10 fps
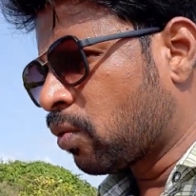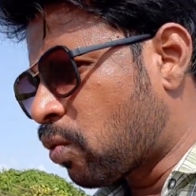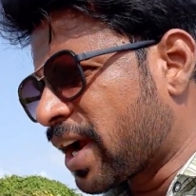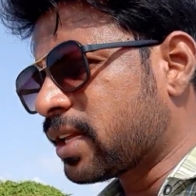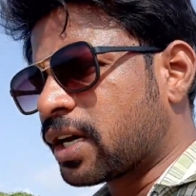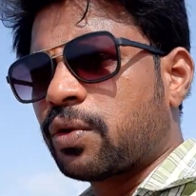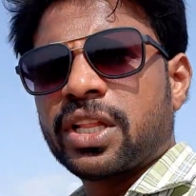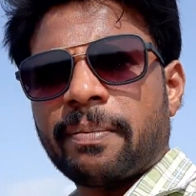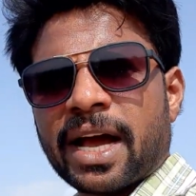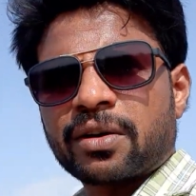why they are doing the
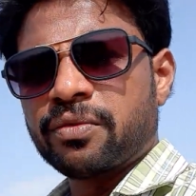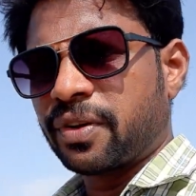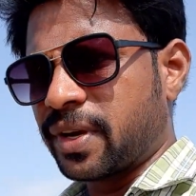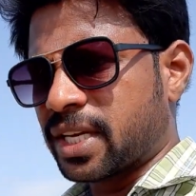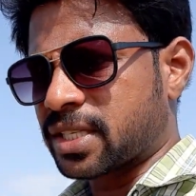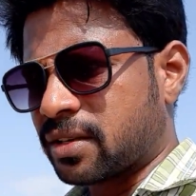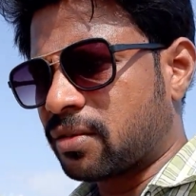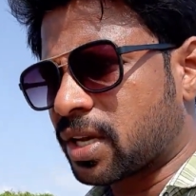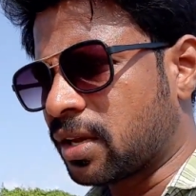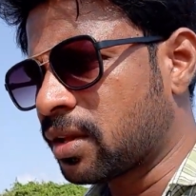background verification?
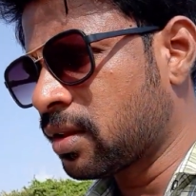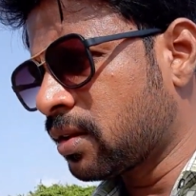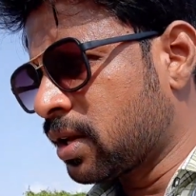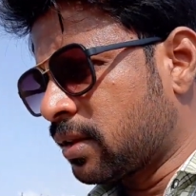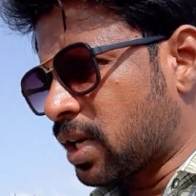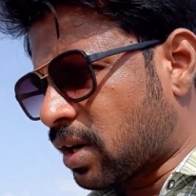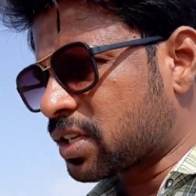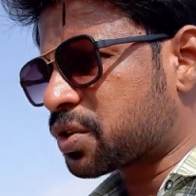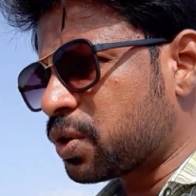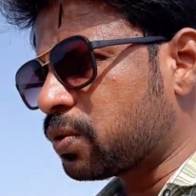Okay, they
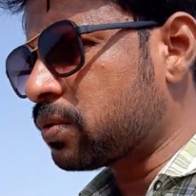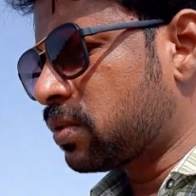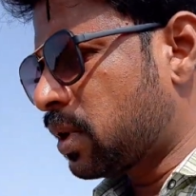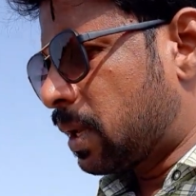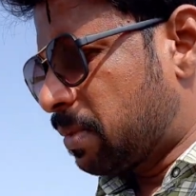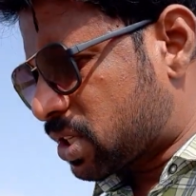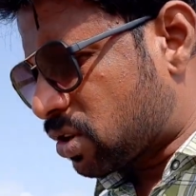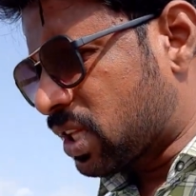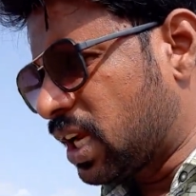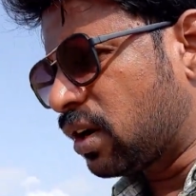trust you based
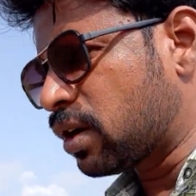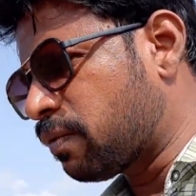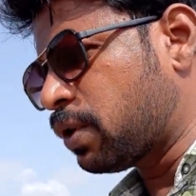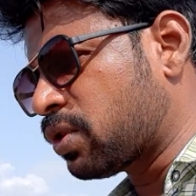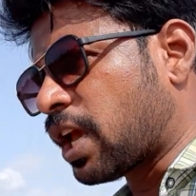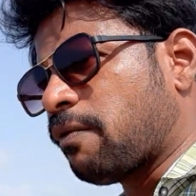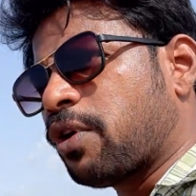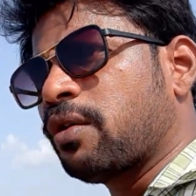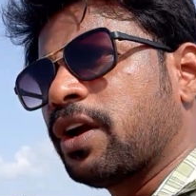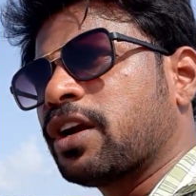on the interview. They
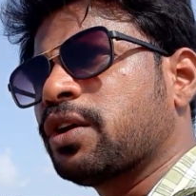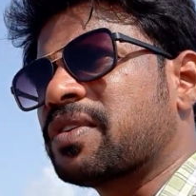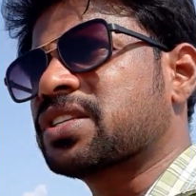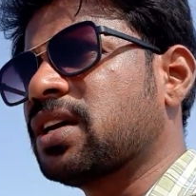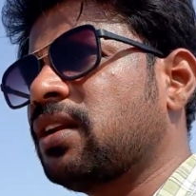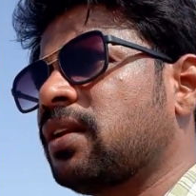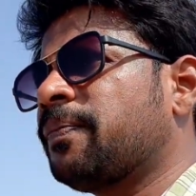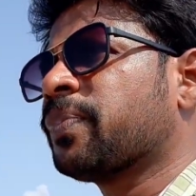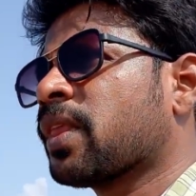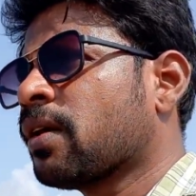evaluated your skill.
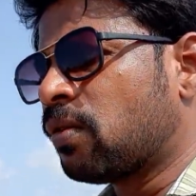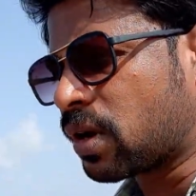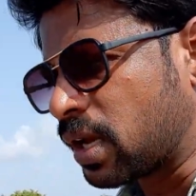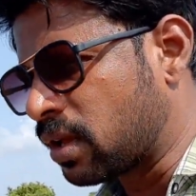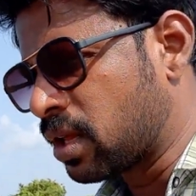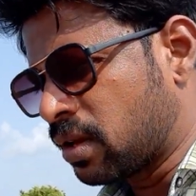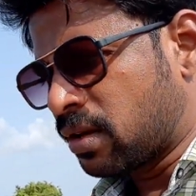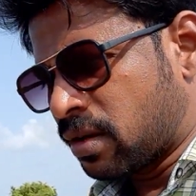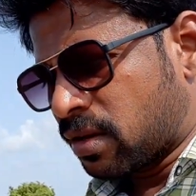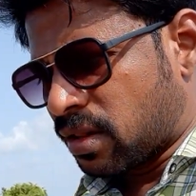Okay,
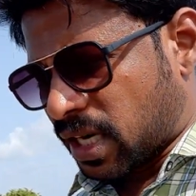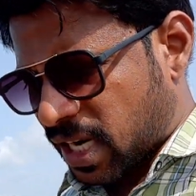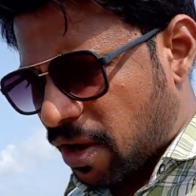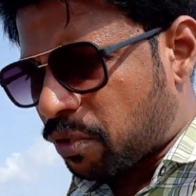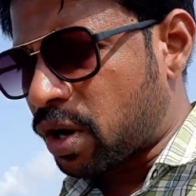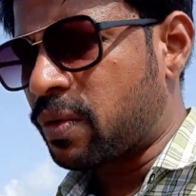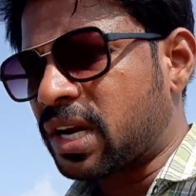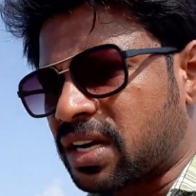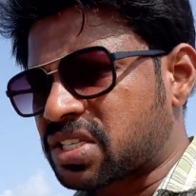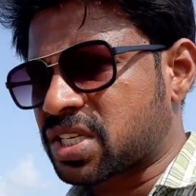that
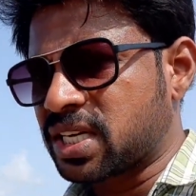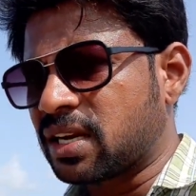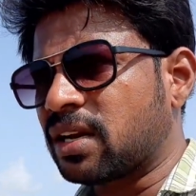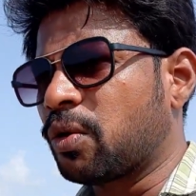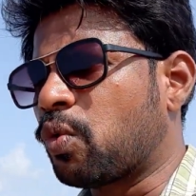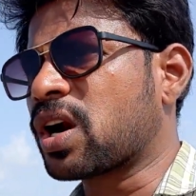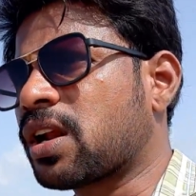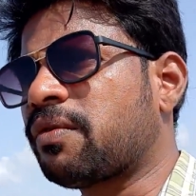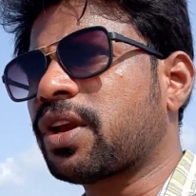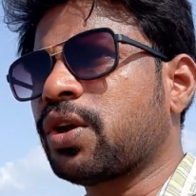evaluated skill,
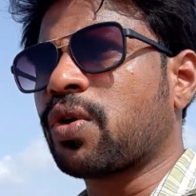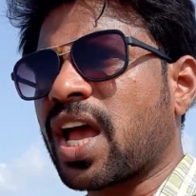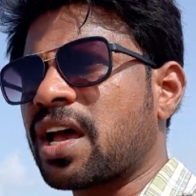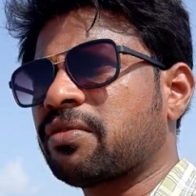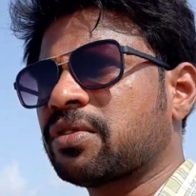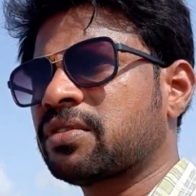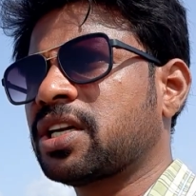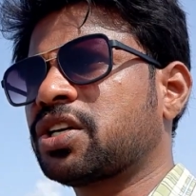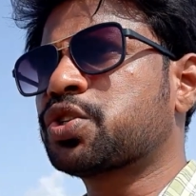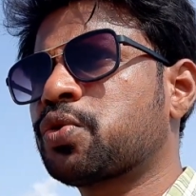whatever you have, that
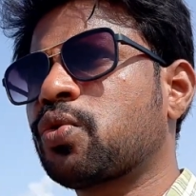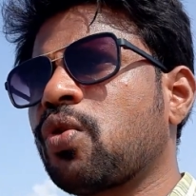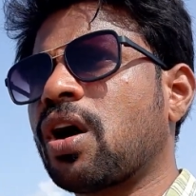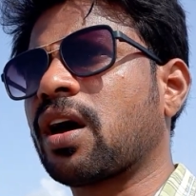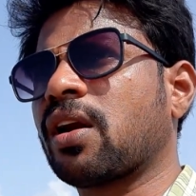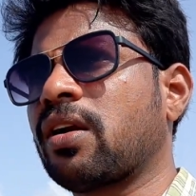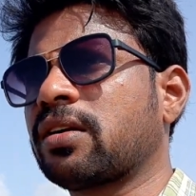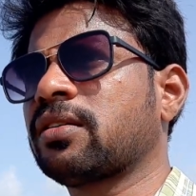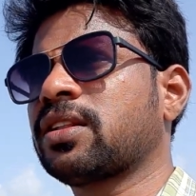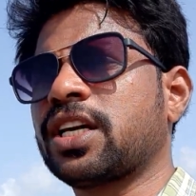is true or not.
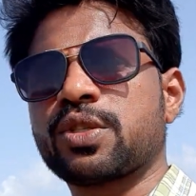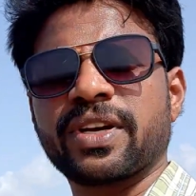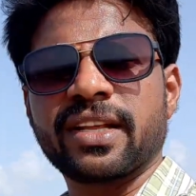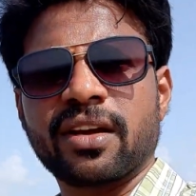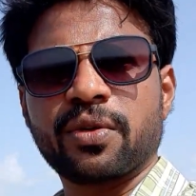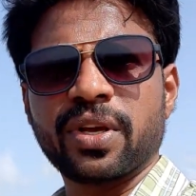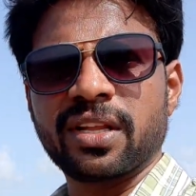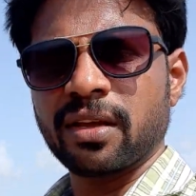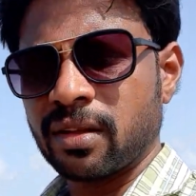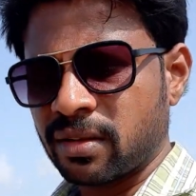That is why they are doing
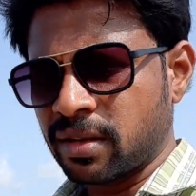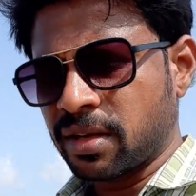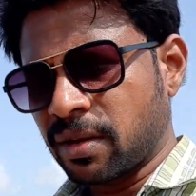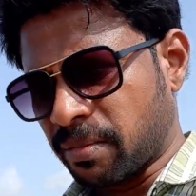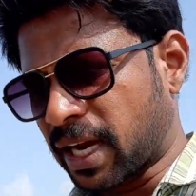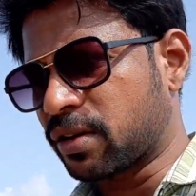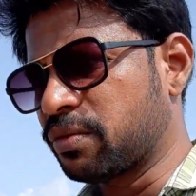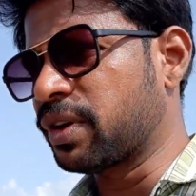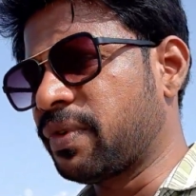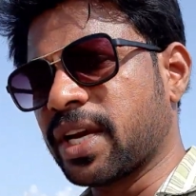the background
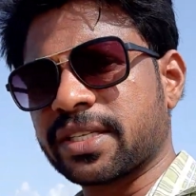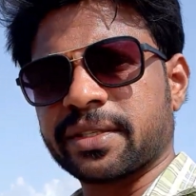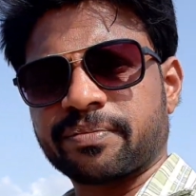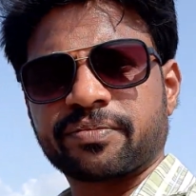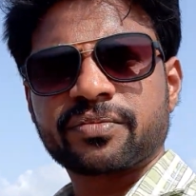verification.